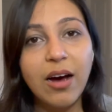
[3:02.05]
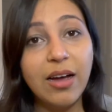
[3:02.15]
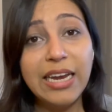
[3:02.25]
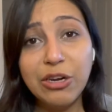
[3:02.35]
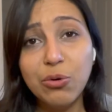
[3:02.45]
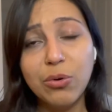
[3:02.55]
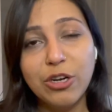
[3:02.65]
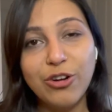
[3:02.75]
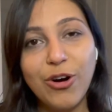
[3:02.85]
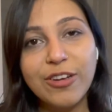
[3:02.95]
in
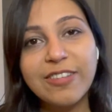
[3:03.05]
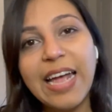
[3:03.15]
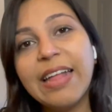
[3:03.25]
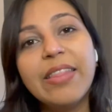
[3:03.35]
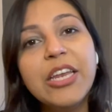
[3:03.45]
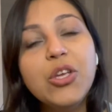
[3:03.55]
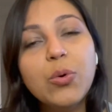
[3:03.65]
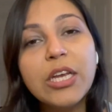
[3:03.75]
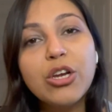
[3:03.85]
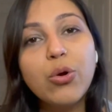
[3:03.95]
Google Docs. And then you
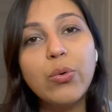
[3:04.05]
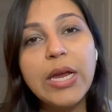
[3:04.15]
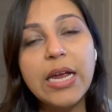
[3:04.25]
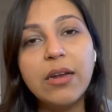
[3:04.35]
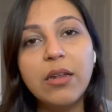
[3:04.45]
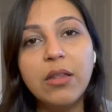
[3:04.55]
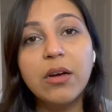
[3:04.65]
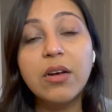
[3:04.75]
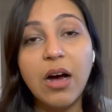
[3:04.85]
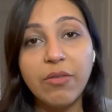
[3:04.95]
can create the
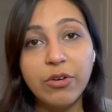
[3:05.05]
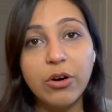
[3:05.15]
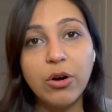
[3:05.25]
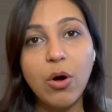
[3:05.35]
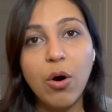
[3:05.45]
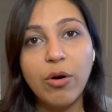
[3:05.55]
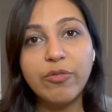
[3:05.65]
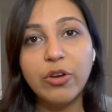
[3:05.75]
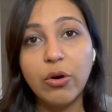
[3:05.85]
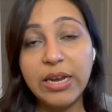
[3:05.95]
cover
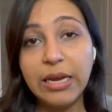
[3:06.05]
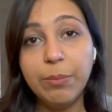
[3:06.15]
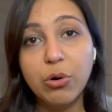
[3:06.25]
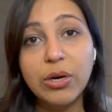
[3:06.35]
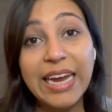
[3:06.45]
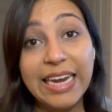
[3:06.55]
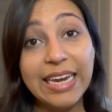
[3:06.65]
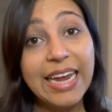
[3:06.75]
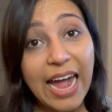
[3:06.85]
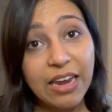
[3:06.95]
of your ebook
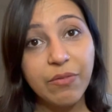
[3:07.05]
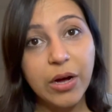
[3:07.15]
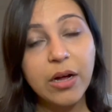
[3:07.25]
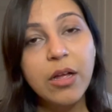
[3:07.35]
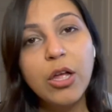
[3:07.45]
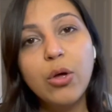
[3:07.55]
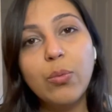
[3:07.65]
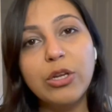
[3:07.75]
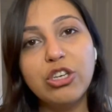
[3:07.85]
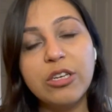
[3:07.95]
in Canva,
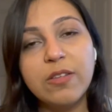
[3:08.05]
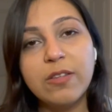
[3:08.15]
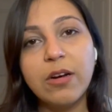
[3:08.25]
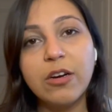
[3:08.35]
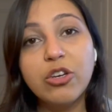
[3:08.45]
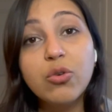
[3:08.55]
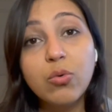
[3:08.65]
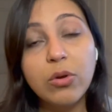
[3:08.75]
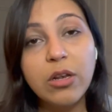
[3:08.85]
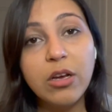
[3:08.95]
which is a
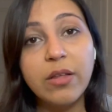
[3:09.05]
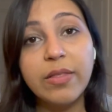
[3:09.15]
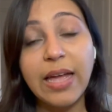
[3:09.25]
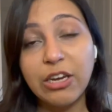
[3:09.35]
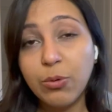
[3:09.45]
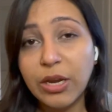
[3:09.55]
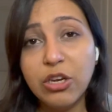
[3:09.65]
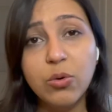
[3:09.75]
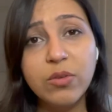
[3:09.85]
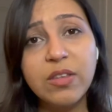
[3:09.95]
tool that you can
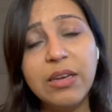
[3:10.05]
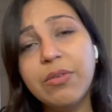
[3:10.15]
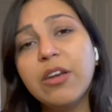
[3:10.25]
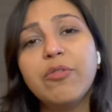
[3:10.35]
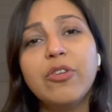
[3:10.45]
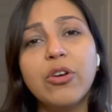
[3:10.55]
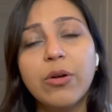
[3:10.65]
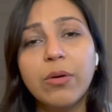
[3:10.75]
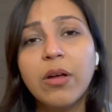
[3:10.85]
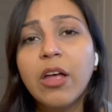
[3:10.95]
use even if you're a,